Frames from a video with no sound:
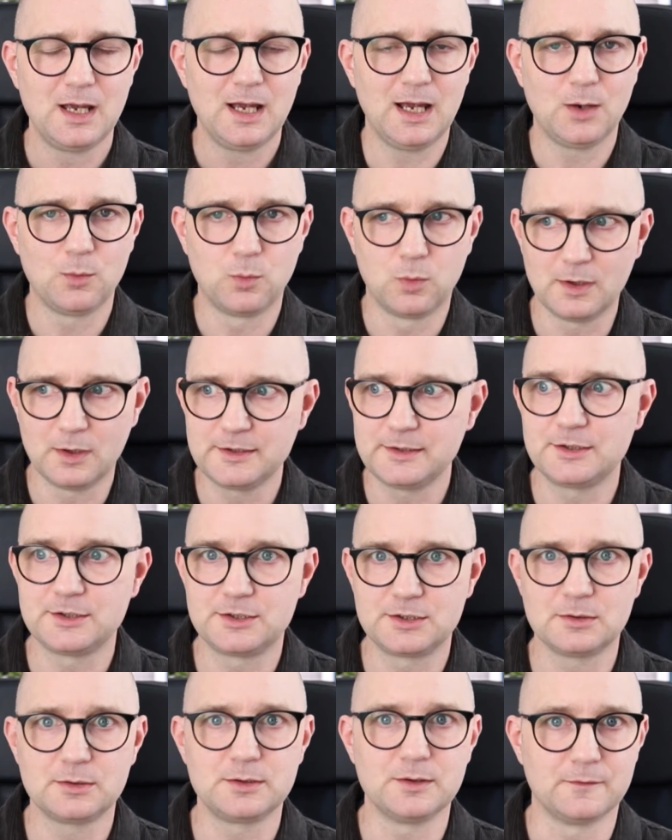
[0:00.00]
I want you to
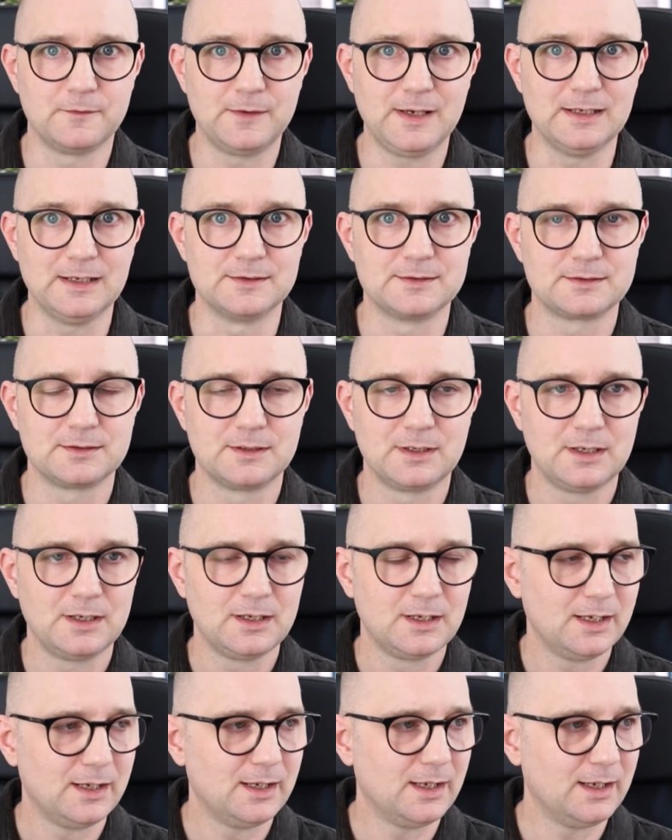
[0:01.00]
show your face.
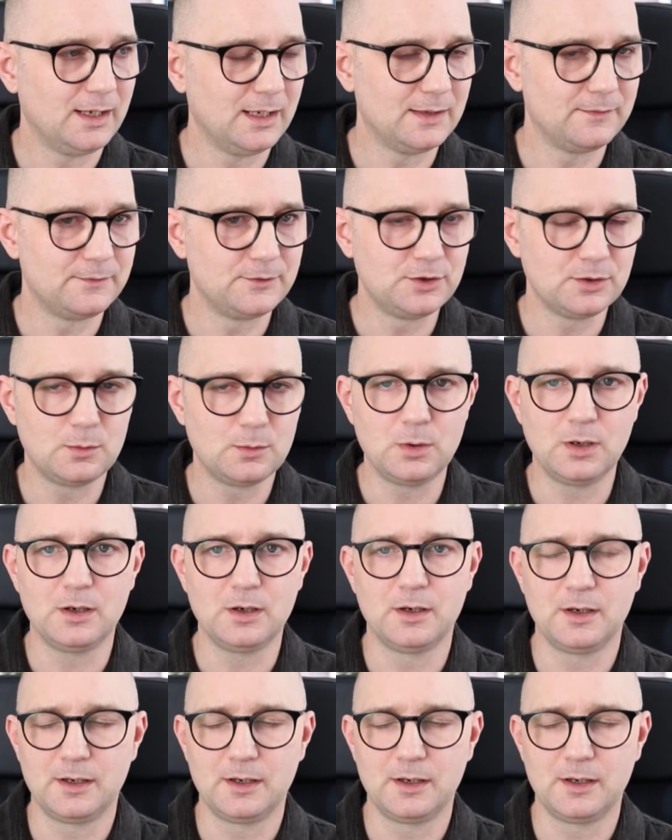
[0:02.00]
If you were